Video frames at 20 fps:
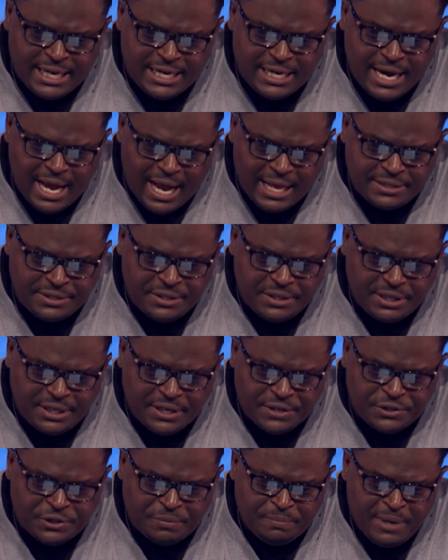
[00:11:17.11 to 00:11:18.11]
and
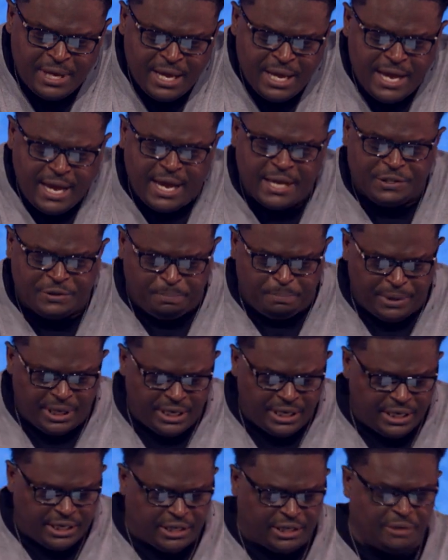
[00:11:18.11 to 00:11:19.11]
Nazism as
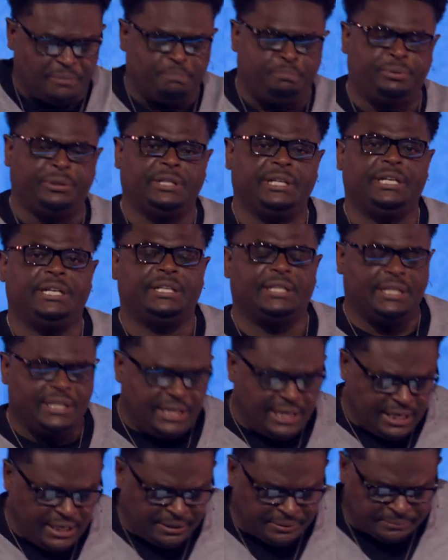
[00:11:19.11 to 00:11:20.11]
being
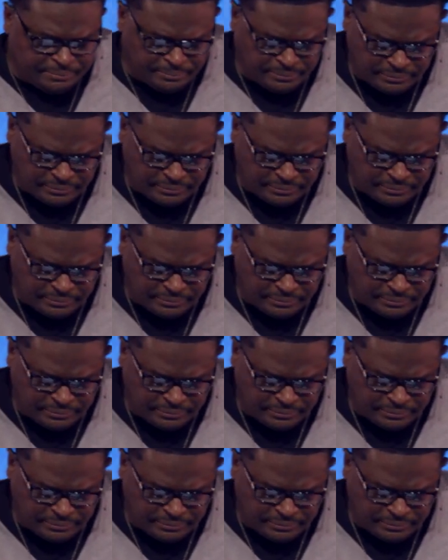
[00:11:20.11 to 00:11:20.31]
completely